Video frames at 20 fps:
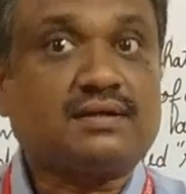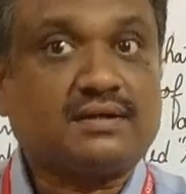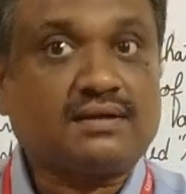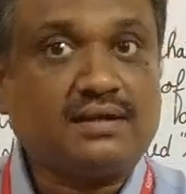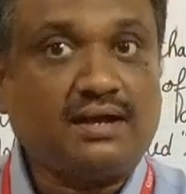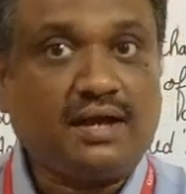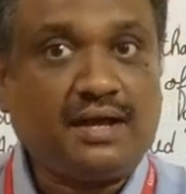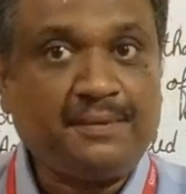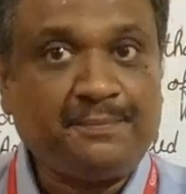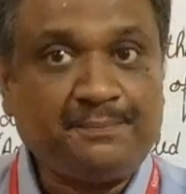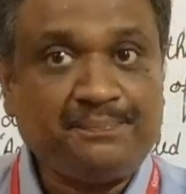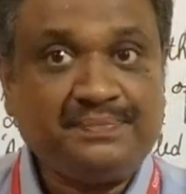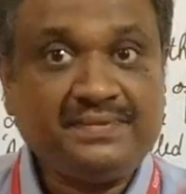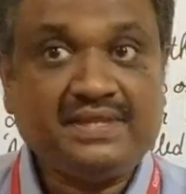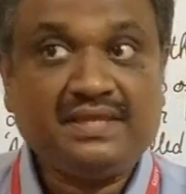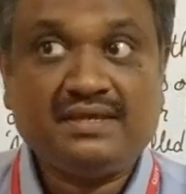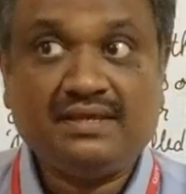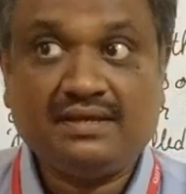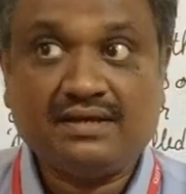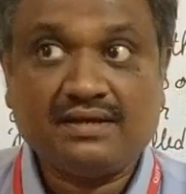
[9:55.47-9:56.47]
Come
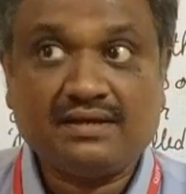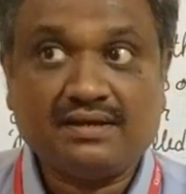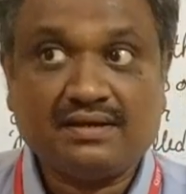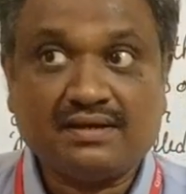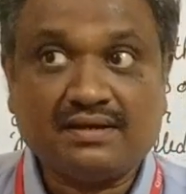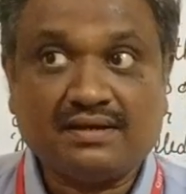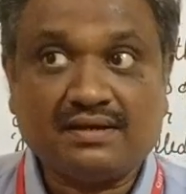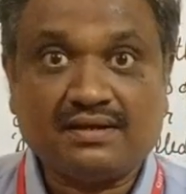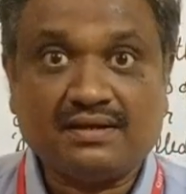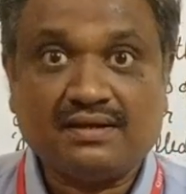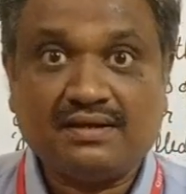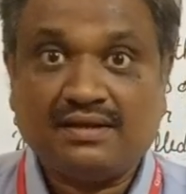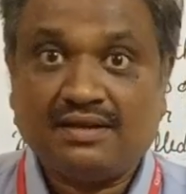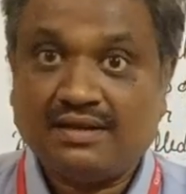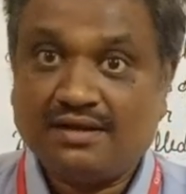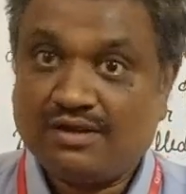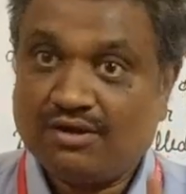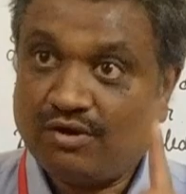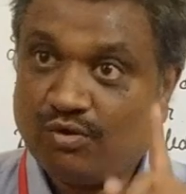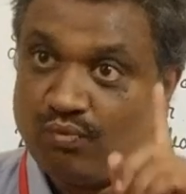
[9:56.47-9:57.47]
here.
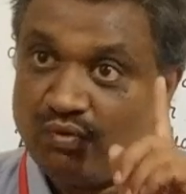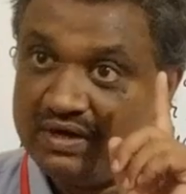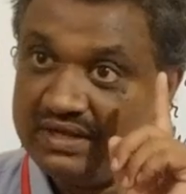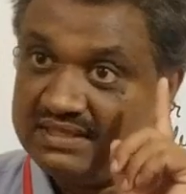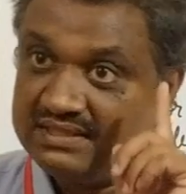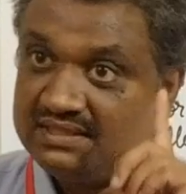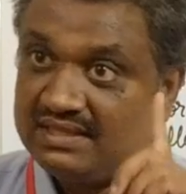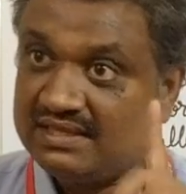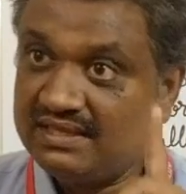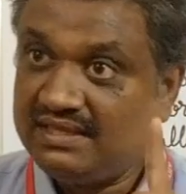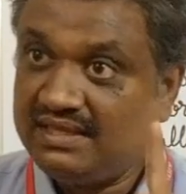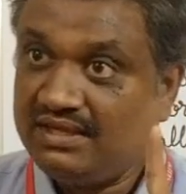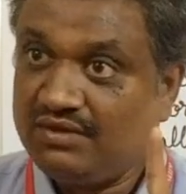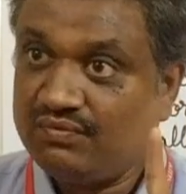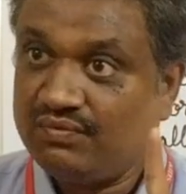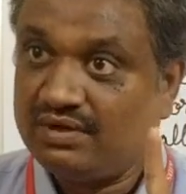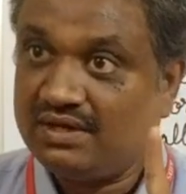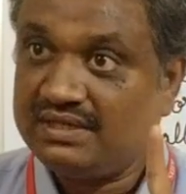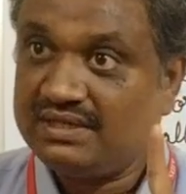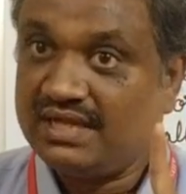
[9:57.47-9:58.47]
Now what is the key
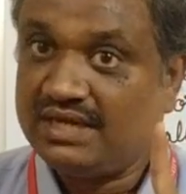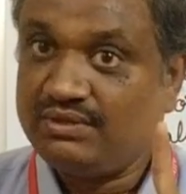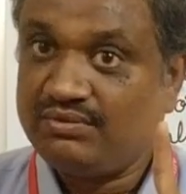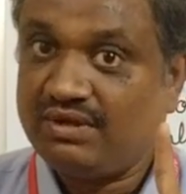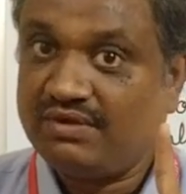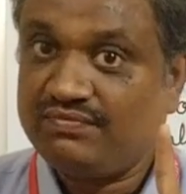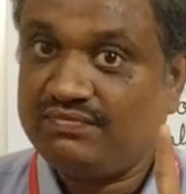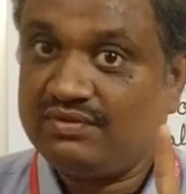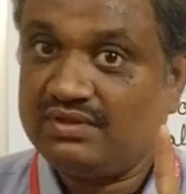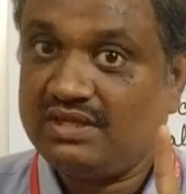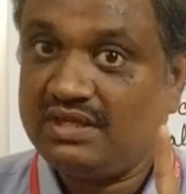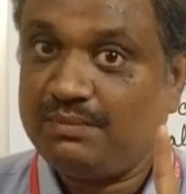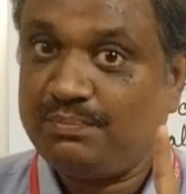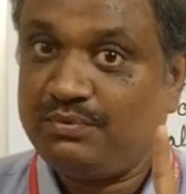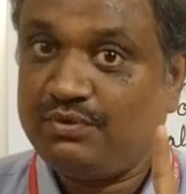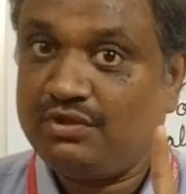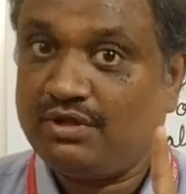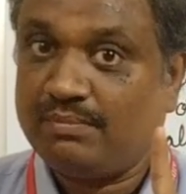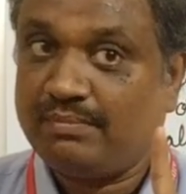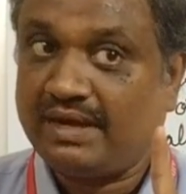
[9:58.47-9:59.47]
word that you have to keep
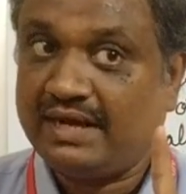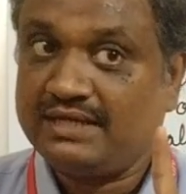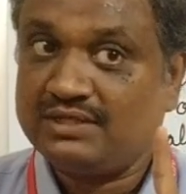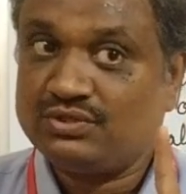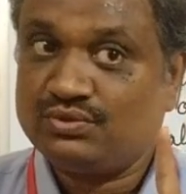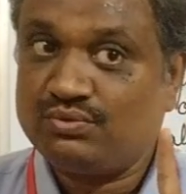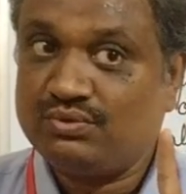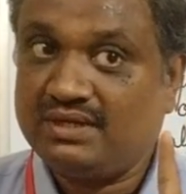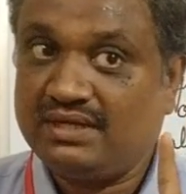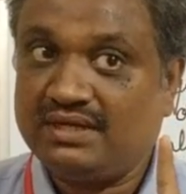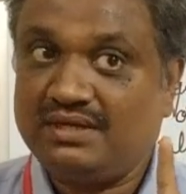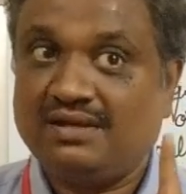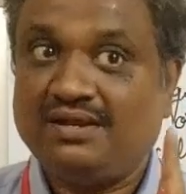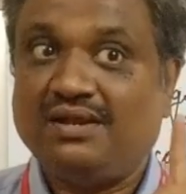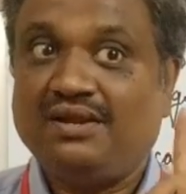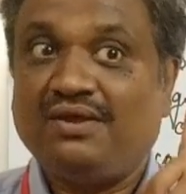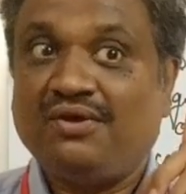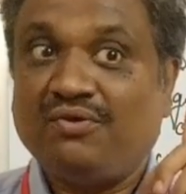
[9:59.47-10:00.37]
in your mind today?